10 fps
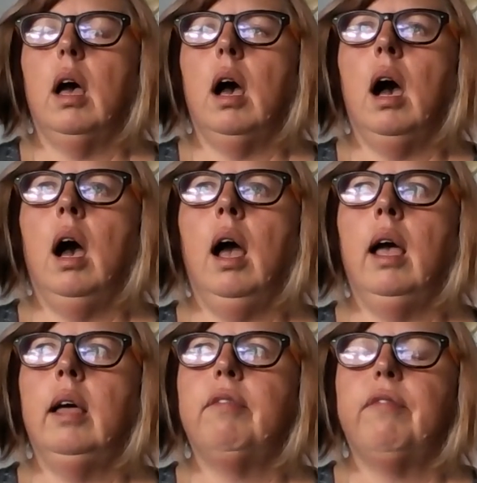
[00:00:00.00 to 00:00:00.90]

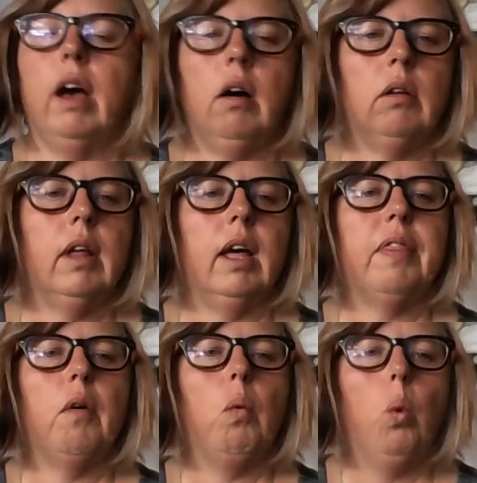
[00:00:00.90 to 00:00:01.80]
I felt like
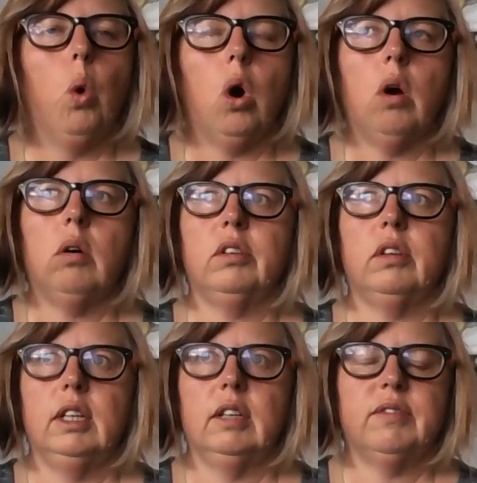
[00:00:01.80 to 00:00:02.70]
the world
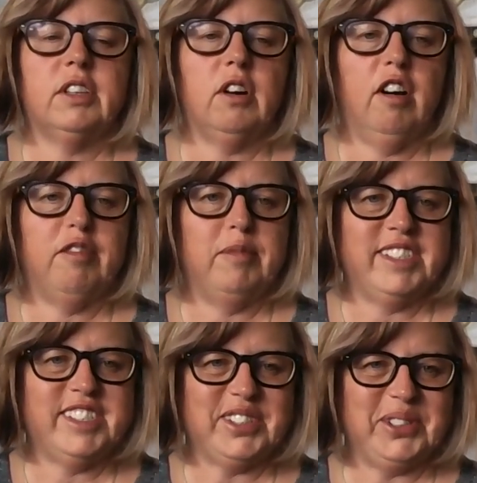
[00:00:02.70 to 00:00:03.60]
lifted off my
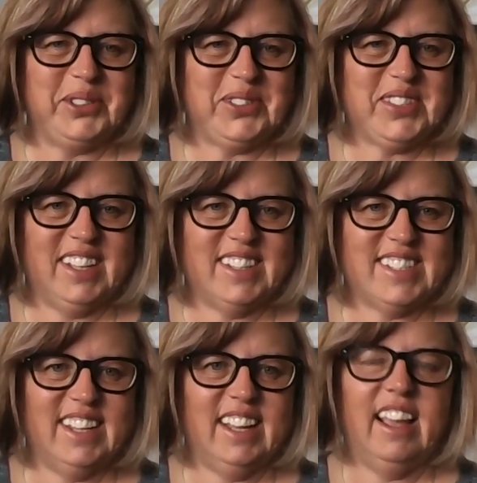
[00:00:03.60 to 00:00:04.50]
shoulders that
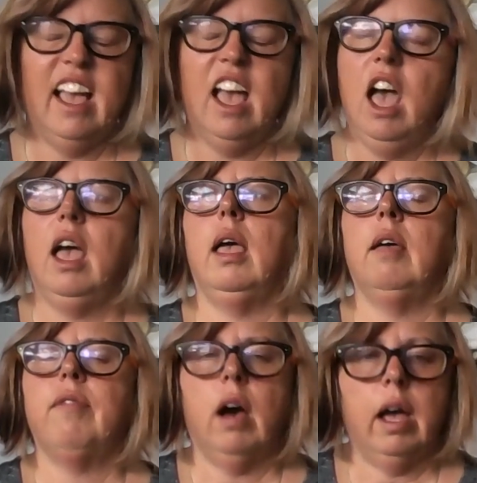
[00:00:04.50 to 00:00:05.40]
day.
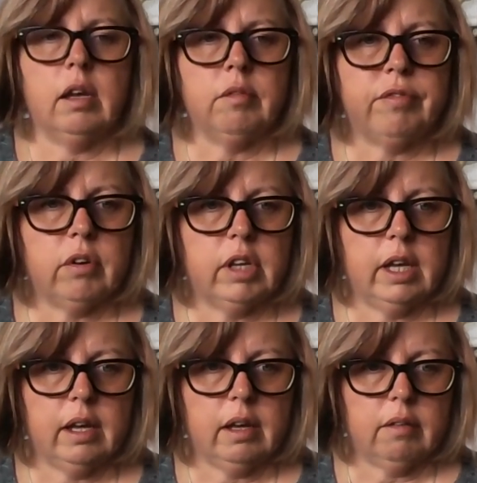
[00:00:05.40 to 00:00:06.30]
If I can
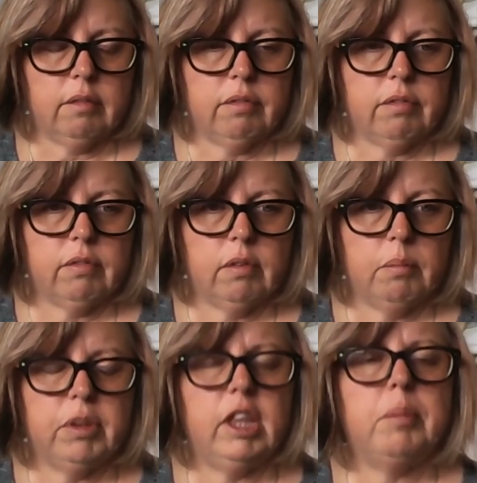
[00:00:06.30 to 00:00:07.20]
forgive
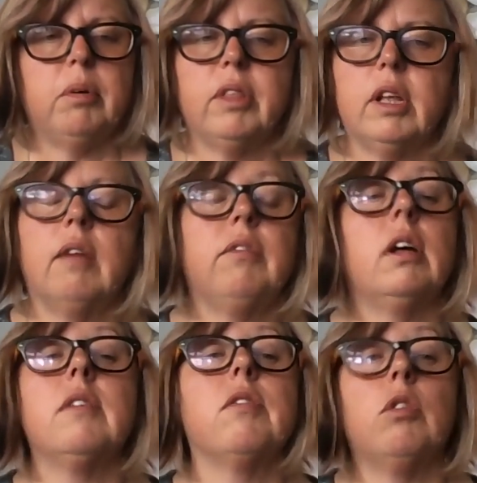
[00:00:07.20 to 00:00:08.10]
people that have
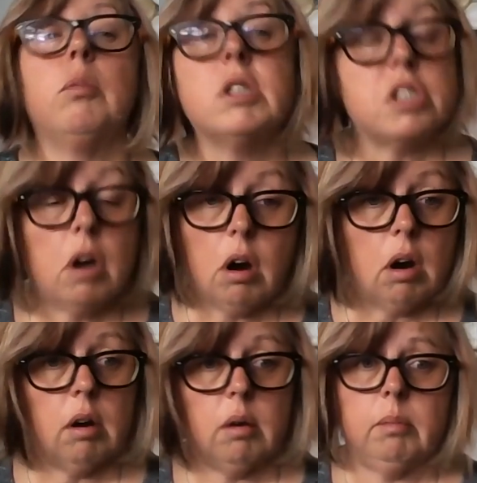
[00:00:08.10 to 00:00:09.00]
done so much
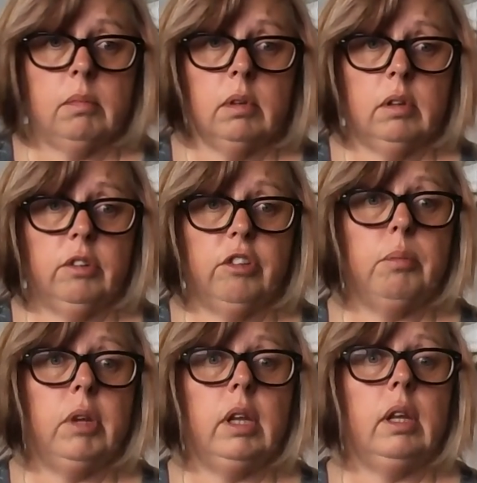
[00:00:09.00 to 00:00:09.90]
harm to
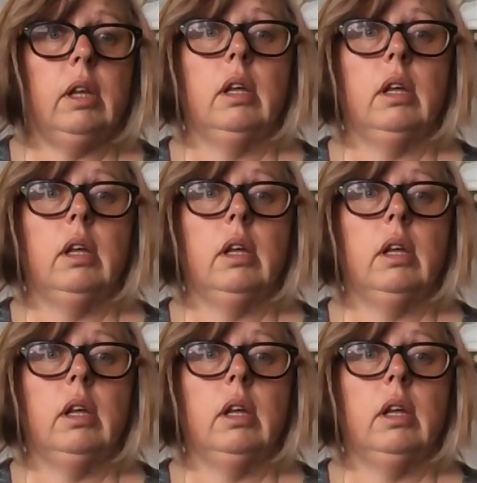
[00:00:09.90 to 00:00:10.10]
me,